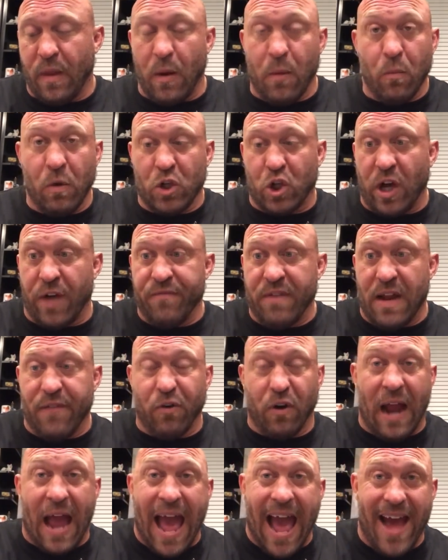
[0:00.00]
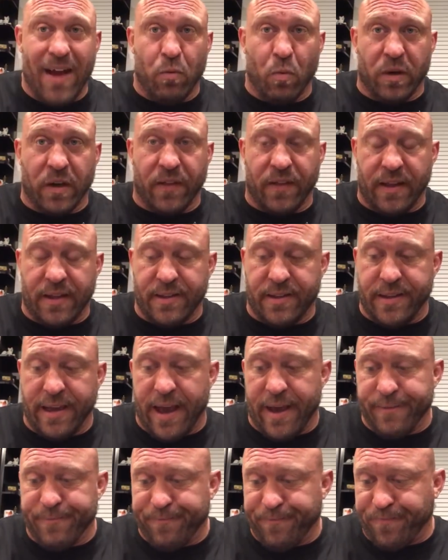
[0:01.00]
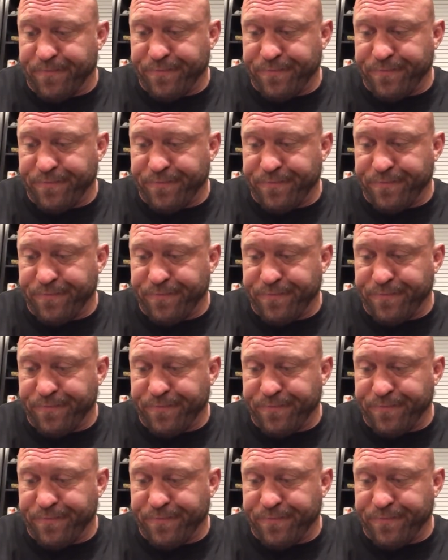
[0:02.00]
which I've never had one of these yet.